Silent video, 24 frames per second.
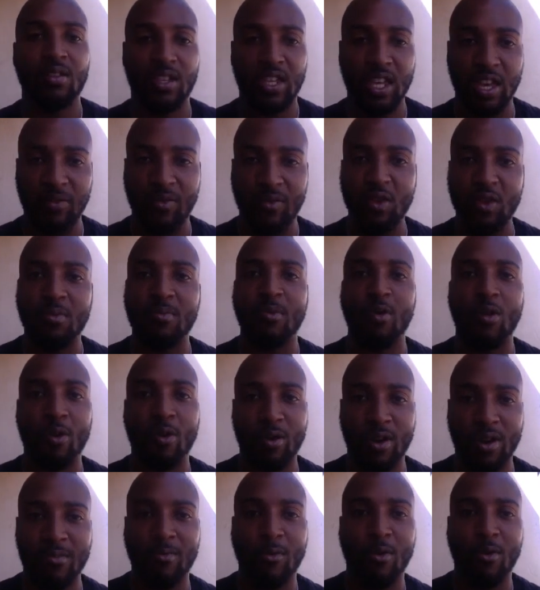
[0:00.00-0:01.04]
give you more
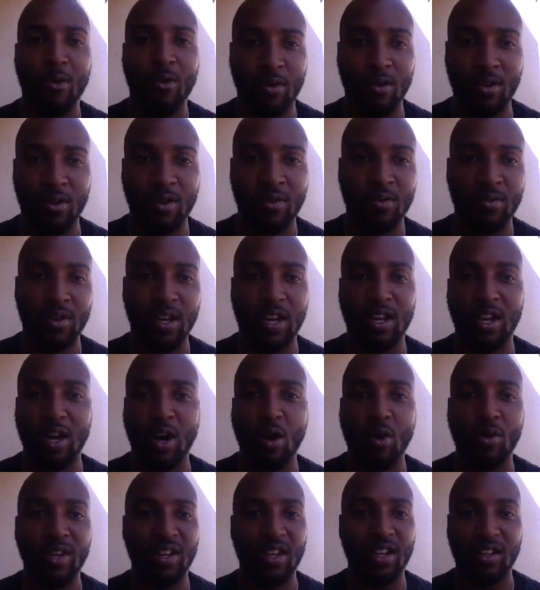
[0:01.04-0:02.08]
and more and
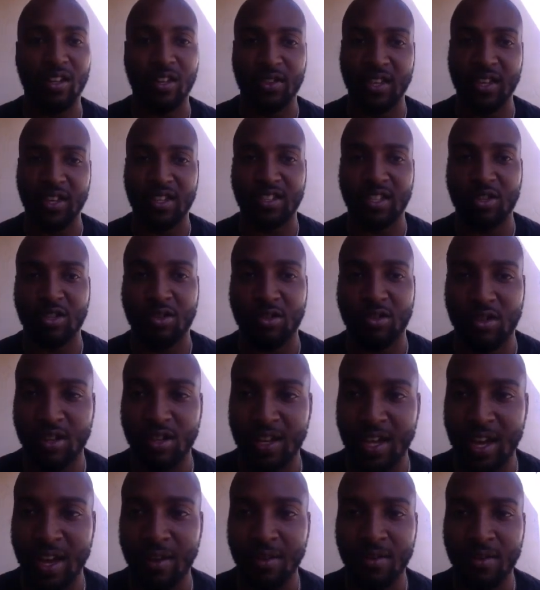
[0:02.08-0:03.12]
hone in on the things that you're good
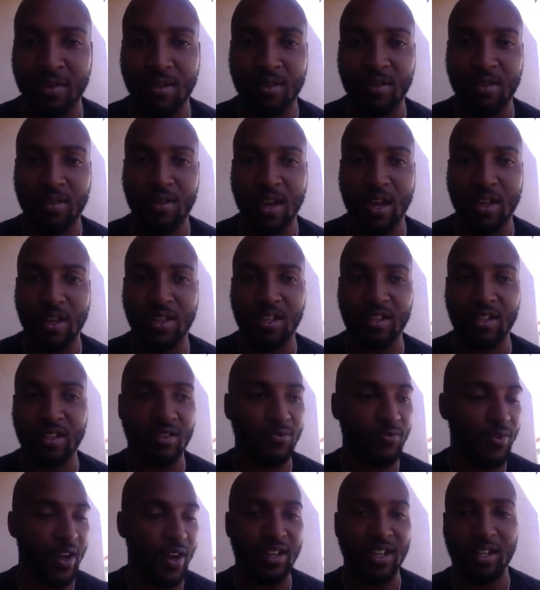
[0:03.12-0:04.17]
at, and then
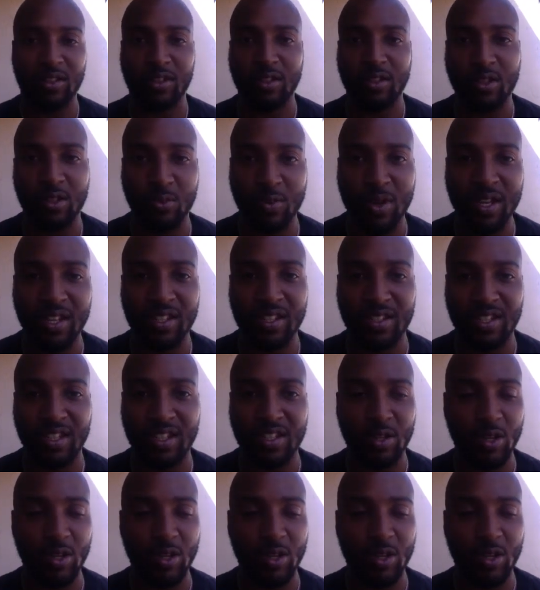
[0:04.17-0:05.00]
find out those weaknesses.